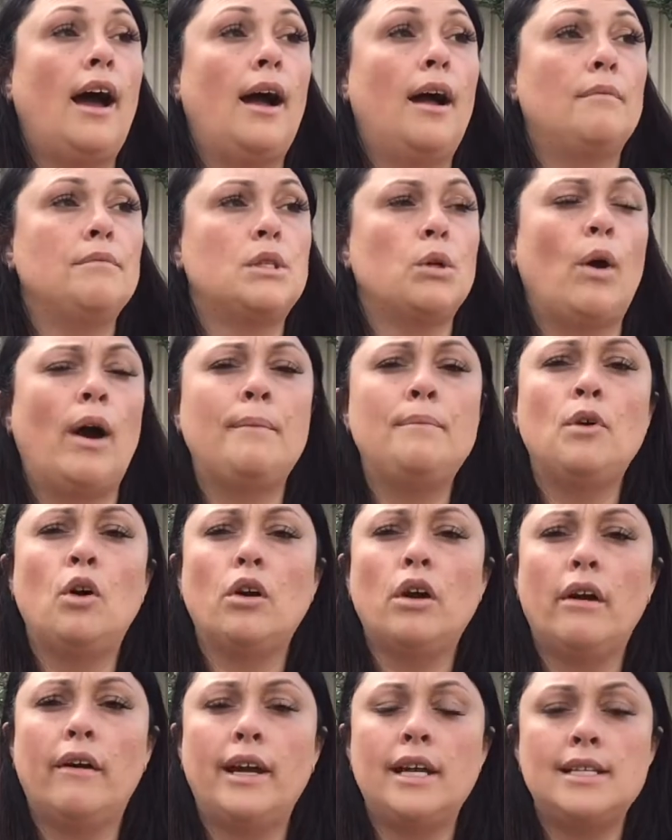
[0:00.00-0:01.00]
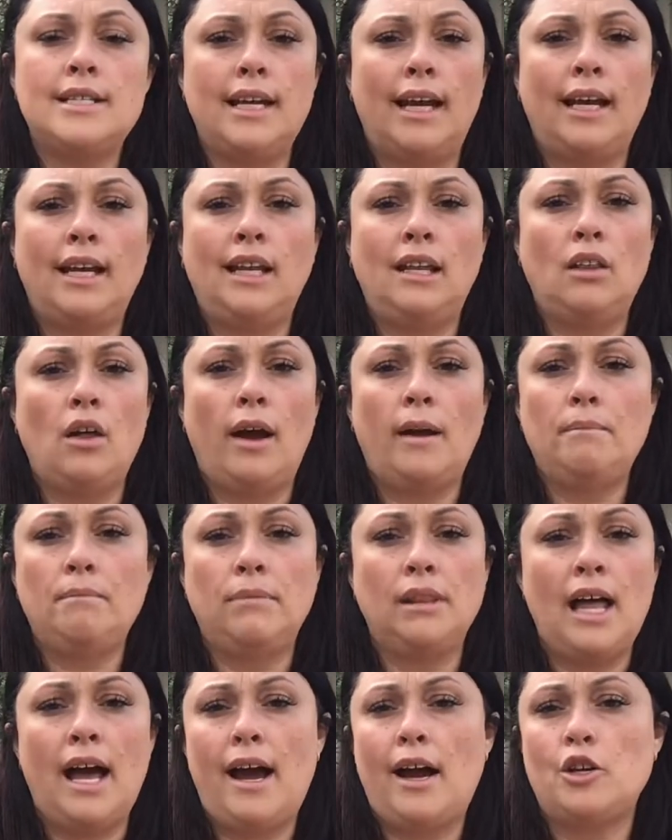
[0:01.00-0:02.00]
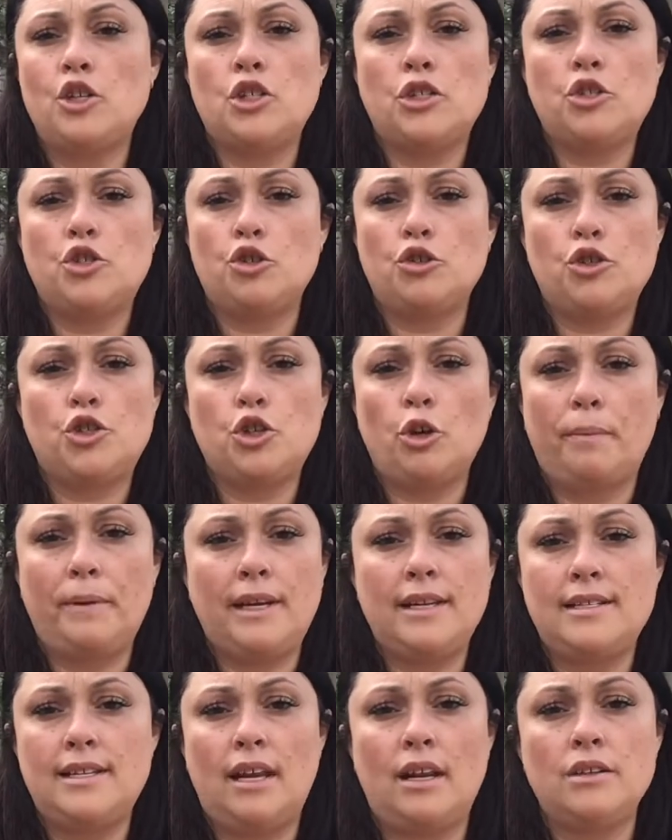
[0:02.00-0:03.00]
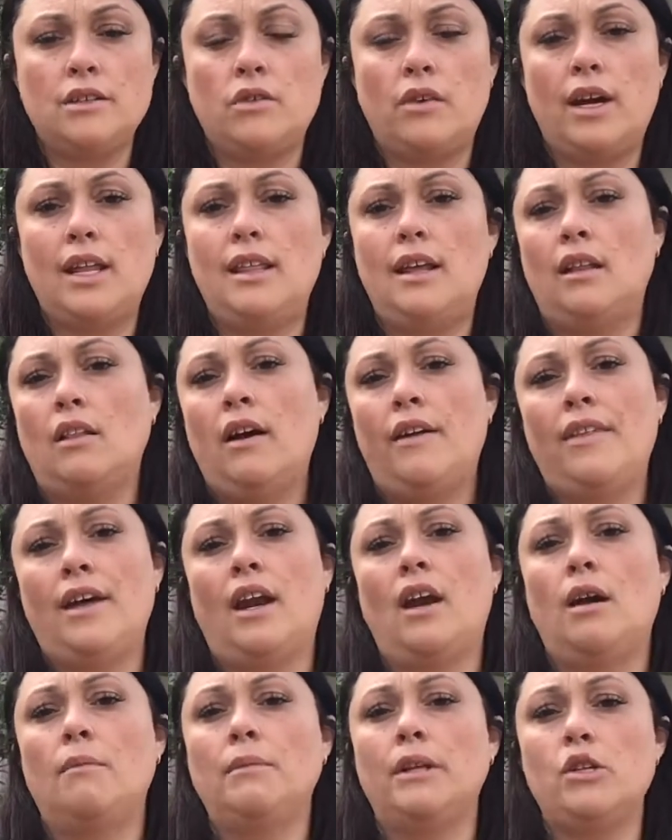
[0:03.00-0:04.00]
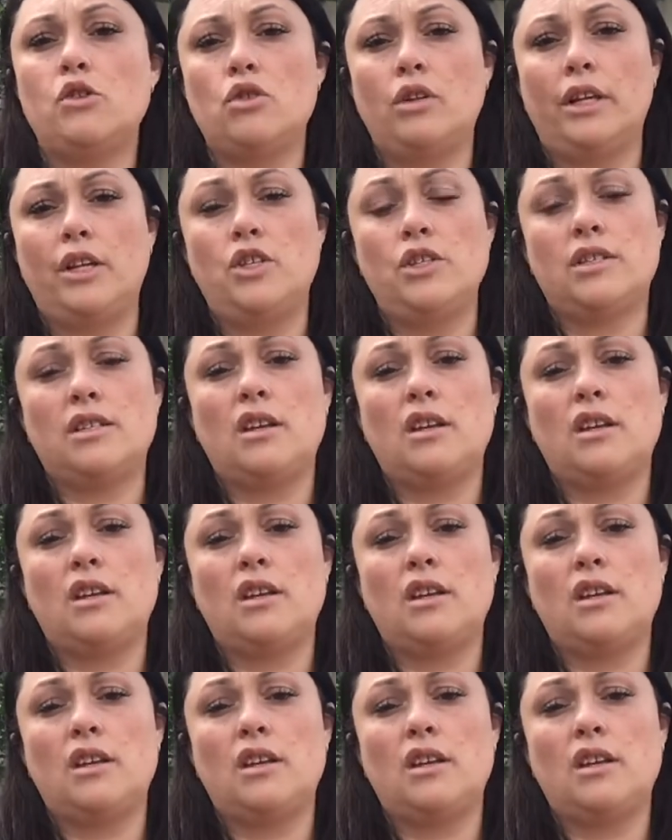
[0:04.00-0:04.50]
So I'm not going to any like large shopping centers or anything like that. I'm literally just